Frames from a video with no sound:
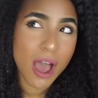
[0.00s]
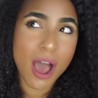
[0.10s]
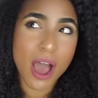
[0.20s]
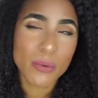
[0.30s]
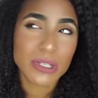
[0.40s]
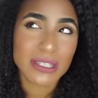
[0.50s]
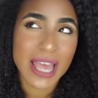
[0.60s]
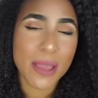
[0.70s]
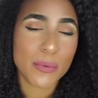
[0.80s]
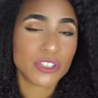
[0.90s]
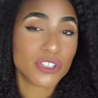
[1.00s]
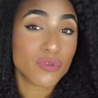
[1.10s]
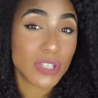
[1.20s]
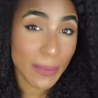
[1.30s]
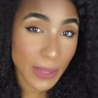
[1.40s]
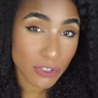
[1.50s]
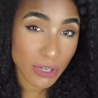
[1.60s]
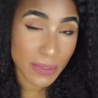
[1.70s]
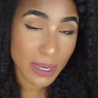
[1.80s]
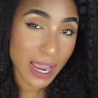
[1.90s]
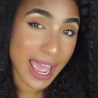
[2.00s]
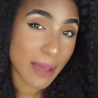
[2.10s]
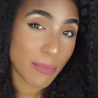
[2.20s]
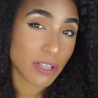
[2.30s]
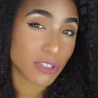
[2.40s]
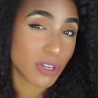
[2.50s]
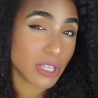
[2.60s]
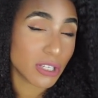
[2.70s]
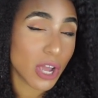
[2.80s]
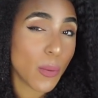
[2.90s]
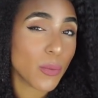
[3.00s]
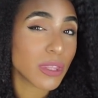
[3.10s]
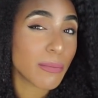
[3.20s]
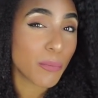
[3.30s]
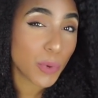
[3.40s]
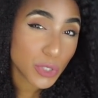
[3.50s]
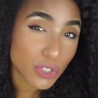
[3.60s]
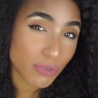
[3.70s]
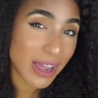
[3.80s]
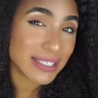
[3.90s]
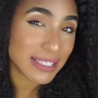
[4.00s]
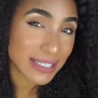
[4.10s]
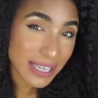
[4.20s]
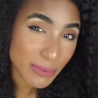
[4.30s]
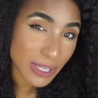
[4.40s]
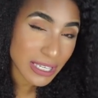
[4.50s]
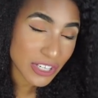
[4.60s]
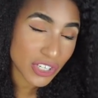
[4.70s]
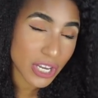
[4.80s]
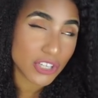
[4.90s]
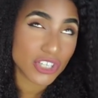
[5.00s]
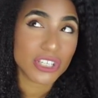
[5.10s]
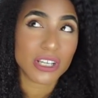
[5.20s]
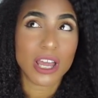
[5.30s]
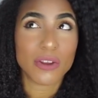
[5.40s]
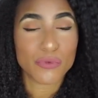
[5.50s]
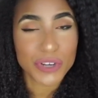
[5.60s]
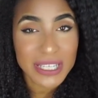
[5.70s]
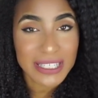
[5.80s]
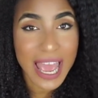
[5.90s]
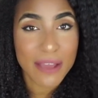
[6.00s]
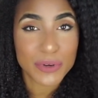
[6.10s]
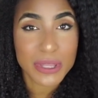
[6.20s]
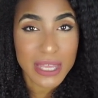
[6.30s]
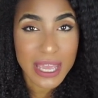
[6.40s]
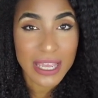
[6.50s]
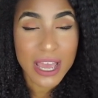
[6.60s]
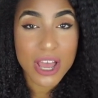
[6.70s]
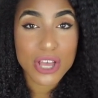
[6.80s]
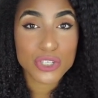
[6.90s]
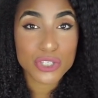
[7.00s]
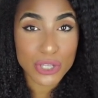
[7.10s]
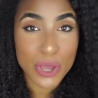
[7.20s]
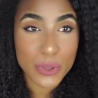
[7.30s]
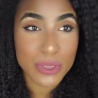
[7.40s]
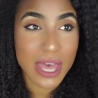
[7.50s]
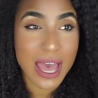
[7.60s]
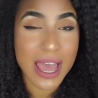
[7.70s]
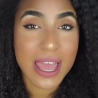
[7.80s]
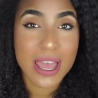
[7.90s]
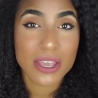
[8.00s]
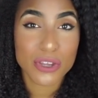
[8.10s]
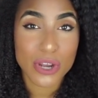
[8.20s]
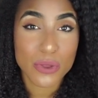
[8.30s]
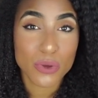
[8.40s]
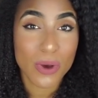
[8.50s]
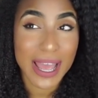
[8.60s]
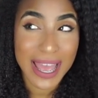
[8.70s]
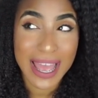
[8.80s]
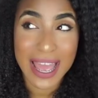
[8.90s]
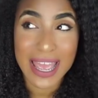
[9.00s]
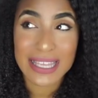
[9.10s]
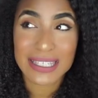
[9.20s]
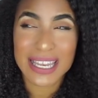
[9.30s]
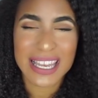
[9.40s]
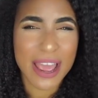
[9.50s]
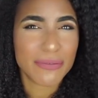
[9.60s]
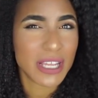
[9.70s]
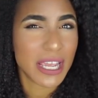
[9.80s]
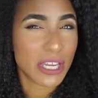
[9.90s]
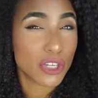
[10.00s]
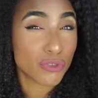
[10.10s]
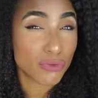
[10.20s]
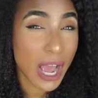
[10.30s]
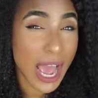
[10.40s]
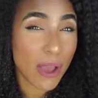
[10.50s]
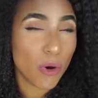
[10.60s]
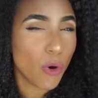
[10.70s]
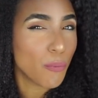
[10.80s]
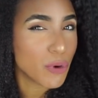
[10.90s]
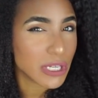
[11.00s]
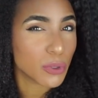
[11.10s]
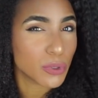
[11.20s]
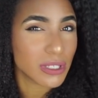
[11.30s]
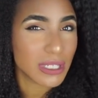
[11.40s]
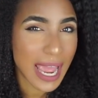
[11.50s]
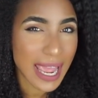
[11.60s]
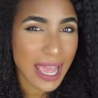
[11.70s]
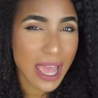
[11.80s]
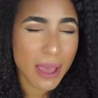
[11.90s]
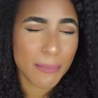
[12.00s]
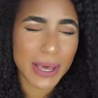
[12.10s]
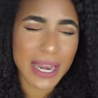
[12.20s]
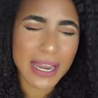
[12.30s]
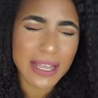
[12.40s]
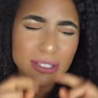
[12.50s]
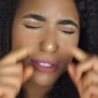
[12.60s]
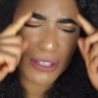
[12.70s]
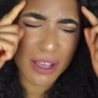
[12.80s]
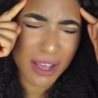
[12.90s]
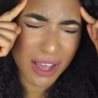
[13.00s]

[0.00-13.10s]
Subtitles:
I would say once you've done the strengthening hair mask, you need to go in with a moisturizing deep conditioner just to kind of reset everything so that, you know, your hair isn't left in a dry or brittle state. But it is